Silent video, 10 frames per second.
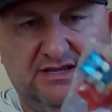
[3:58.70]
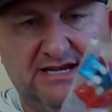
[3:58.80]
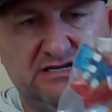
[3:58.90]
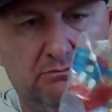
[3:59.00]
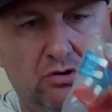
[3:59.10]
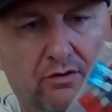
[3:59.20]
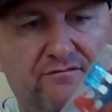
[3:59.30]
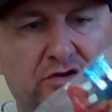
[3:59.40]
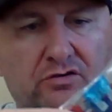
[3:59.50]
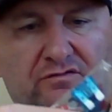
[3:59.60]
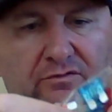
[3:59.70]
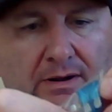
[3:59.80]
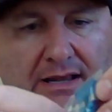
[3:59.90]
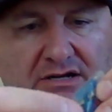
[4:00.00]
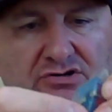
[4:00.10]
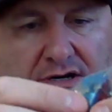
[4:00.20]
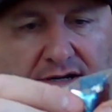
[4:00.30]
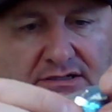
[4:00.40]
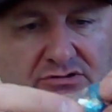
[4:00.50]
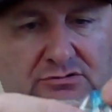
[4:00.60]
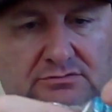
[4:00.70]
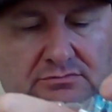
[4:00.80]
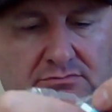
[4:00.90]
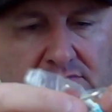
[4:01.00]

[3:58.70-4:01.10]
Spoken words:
in case I blow a fuse for my electronics or